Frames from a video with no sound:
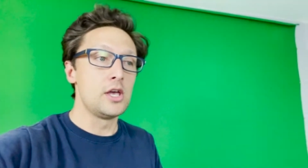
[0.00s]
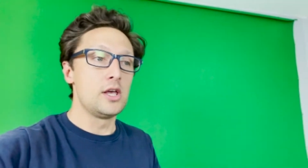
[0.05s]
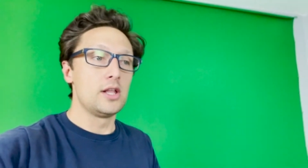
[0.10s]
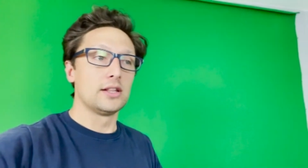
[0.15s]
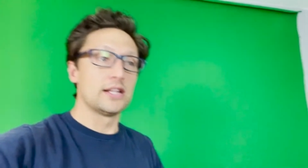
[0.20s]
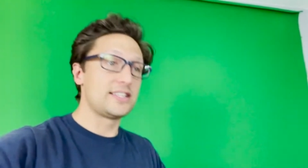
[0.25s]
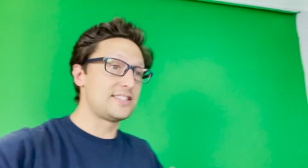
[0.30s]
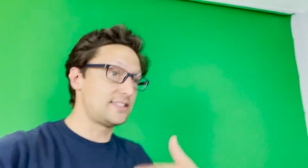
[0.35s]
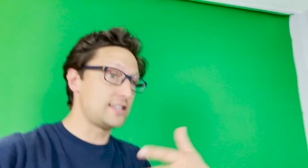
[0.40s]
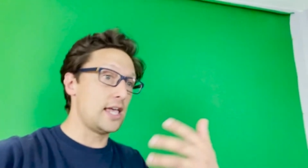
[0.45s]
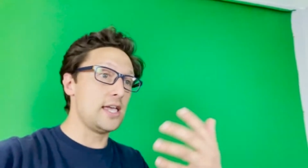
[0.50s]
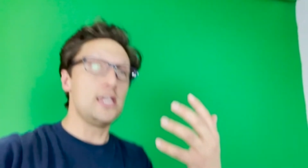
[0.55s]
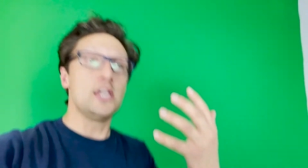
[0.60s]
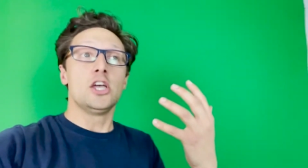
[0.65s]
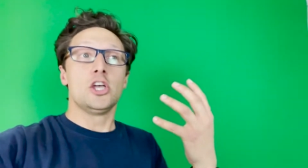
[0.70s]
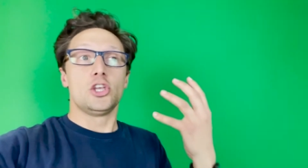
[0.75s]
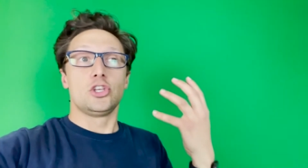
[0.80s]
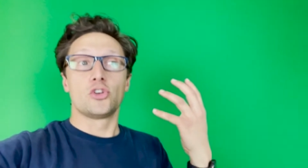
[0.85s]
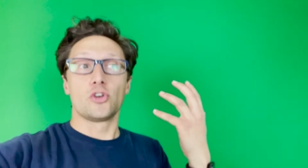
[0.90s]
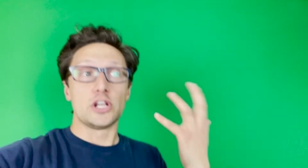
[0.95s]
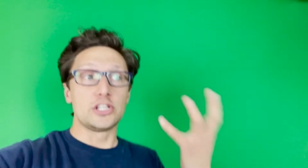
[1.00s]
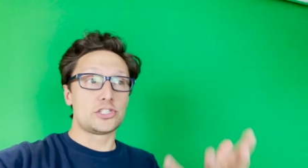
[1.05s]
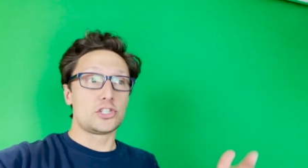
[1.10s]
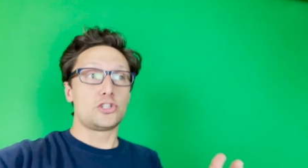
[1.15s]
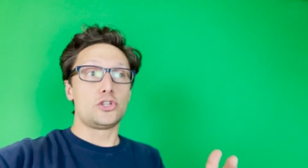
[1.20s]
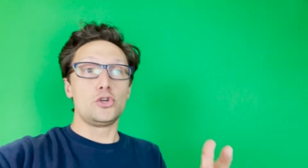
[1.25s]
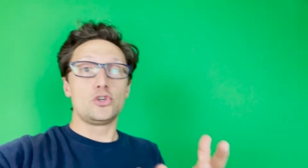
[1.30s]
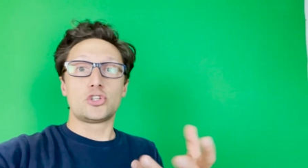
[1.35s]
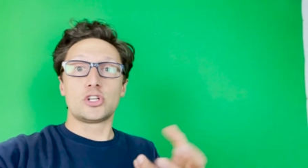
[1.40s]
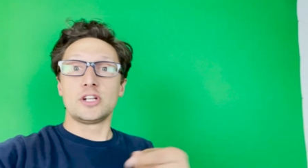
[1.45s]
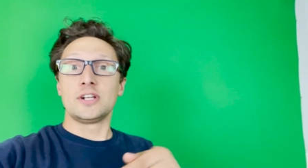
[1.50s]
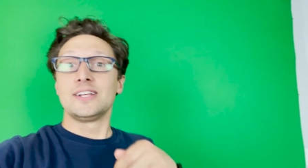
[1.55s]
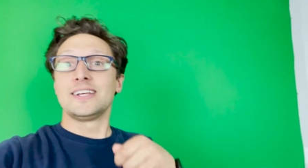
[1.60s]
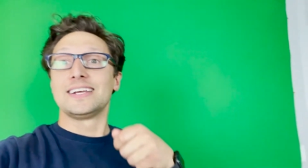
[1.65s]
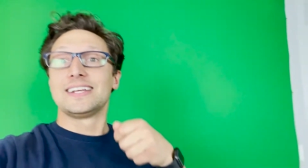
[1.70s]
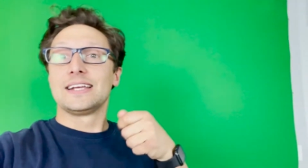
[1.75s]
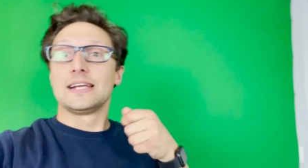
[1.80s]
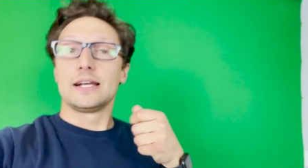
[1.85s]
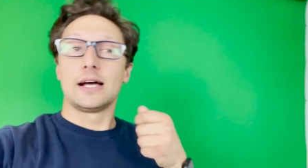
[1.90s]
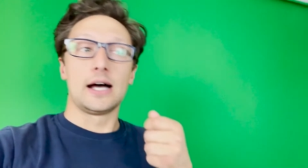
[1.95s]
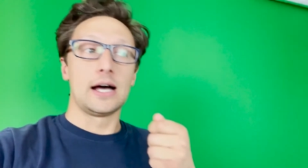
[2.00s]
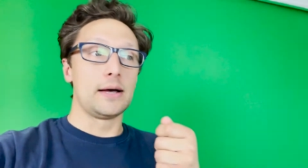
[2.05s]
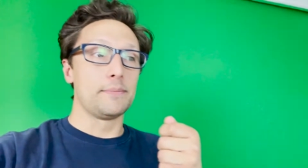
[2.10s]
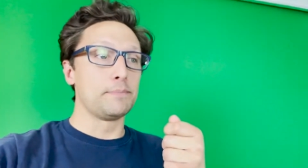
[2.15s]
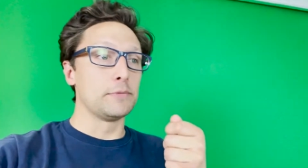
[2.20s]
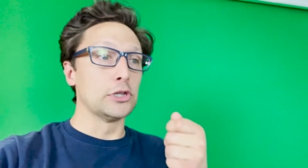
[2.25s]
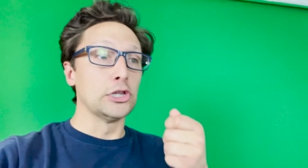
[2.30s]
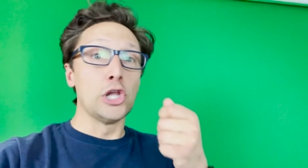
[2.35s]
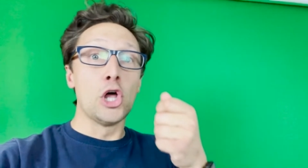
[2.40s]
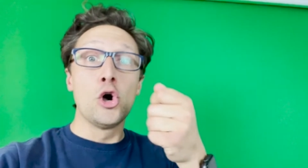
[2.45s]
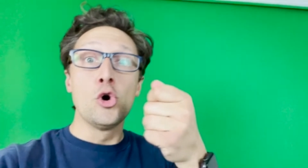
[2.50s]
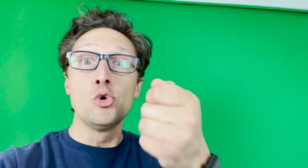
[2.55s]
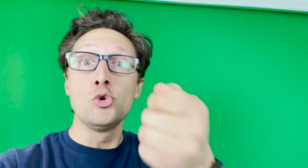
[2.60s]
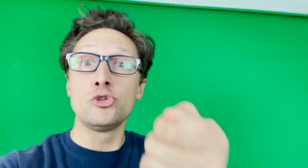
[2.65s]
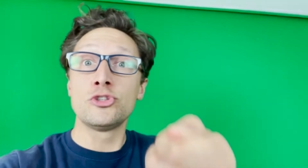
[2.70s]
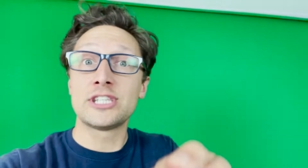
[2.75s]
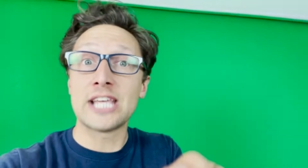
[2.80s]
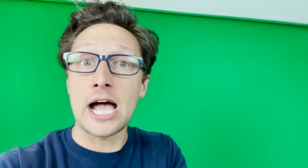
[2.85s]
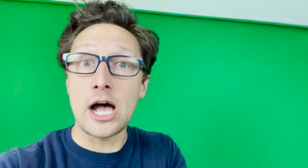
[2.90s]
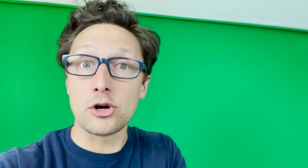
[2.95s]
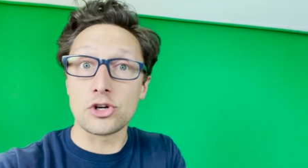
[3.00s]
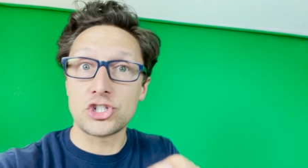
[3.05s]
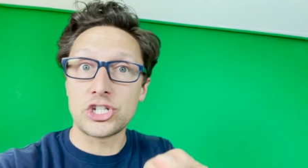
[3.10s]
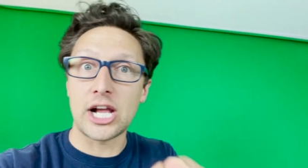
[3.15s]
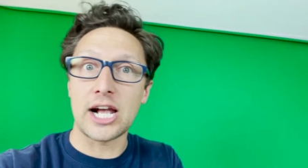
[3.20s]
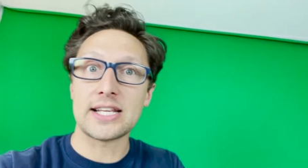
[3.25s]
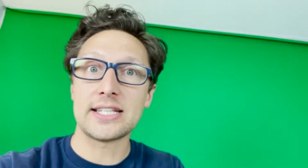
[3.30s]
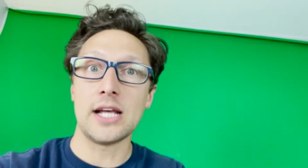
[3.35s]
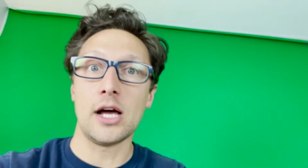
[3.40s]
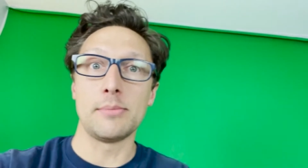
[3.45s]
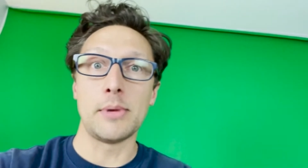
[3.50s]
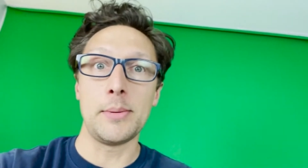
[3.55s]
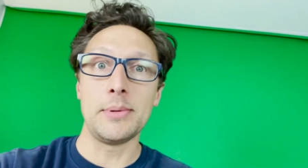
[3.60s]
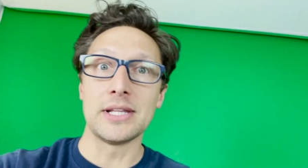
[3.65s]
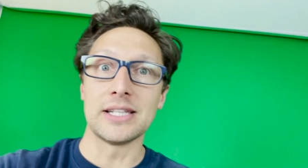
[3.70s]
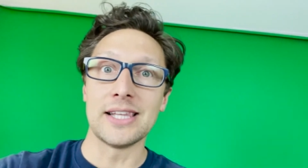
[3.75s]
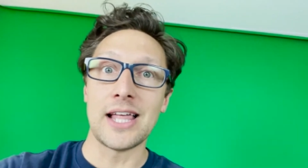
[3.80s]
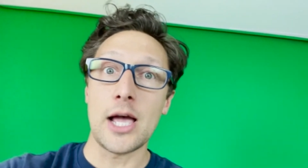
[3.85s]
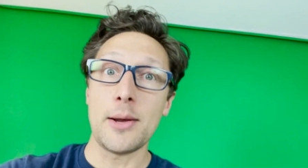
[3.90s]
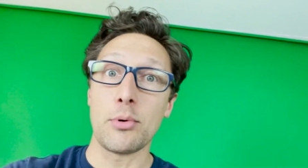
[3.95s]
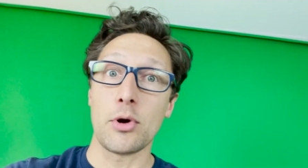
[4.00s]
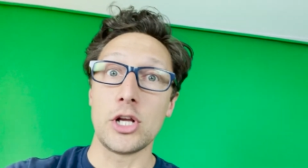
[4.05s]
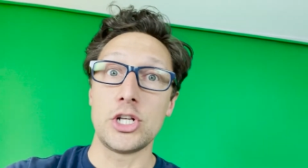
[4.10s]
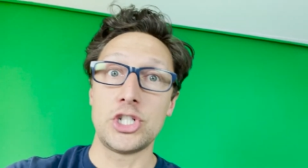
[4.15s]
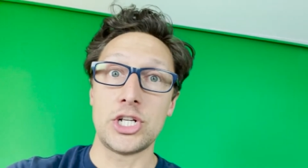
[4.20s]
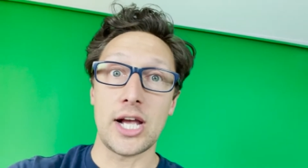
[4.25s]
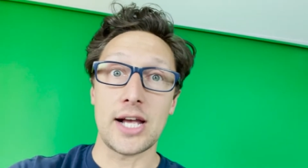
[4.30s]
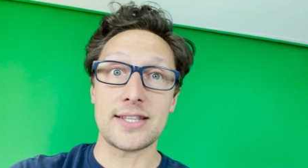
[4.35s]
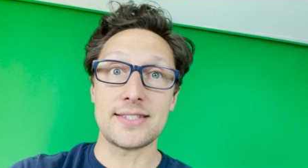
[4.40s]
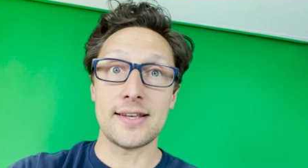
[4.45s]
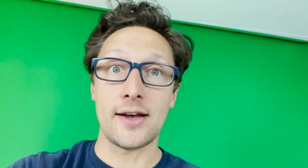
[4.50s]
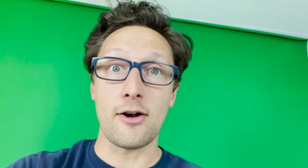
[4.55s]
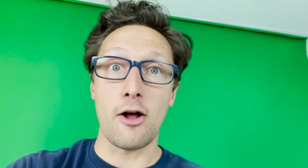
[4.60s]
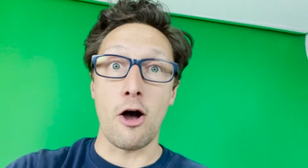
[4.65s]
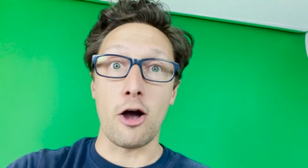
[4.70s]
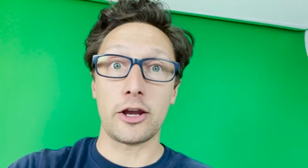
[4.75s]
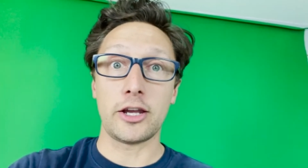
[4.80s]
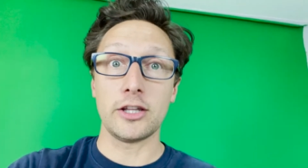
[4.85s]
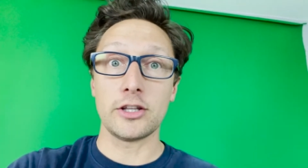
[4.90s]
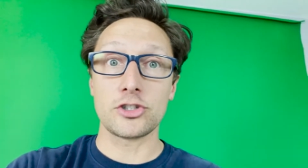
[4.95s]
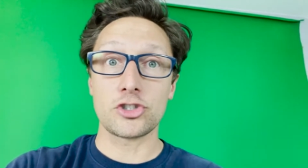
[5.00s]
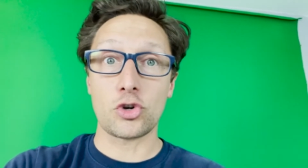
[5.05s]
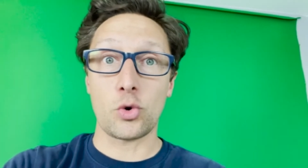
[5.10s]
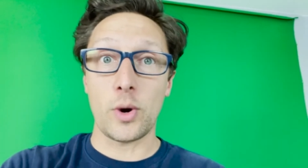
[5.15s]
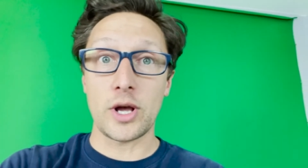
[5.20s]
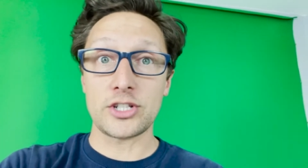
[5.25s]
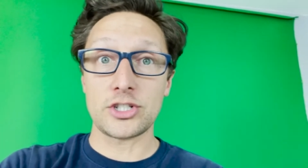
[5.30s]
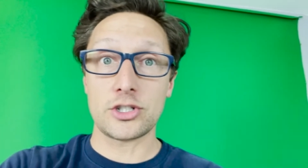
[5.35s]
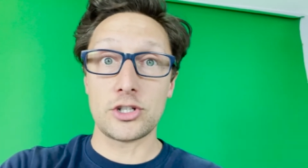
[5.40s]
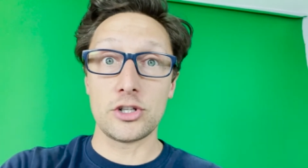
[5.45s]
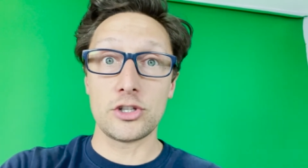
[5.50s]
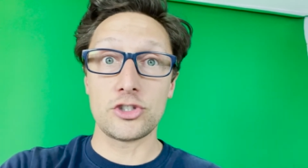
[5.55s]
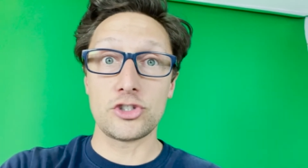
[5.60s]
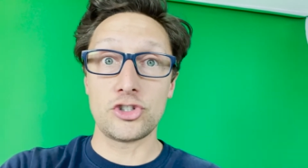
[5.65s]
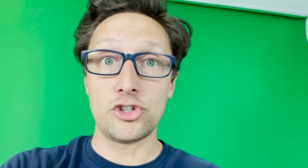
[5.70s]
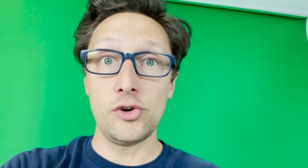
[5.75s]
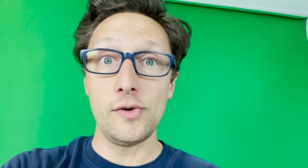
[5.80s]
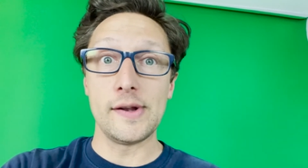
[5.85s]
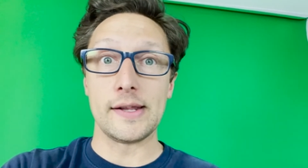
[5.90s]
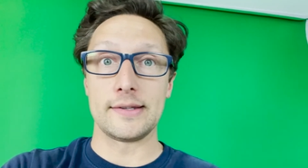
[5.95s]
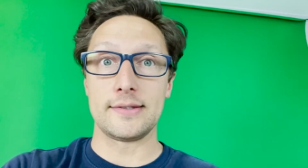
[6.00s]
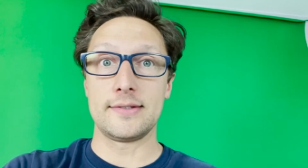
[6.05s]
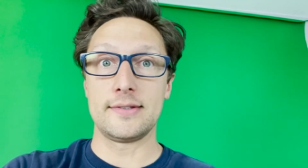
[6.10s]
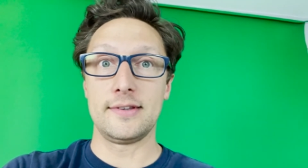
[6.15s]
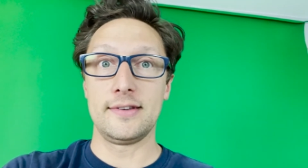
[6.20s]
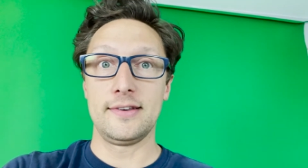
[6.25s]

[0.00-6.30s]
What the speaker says: Let's say your institution loans out, checks out, maybe the library checks out Oculus Quest to the students.